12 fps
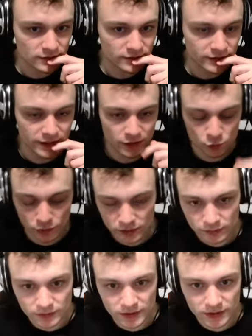there
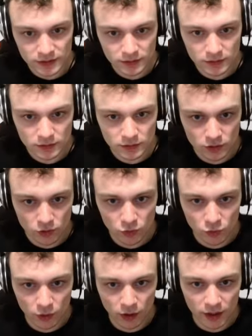will be,
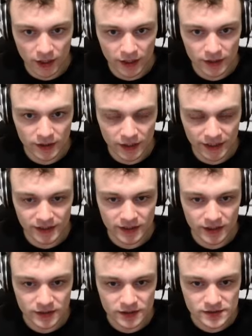oh, I
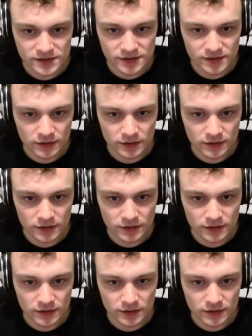can't,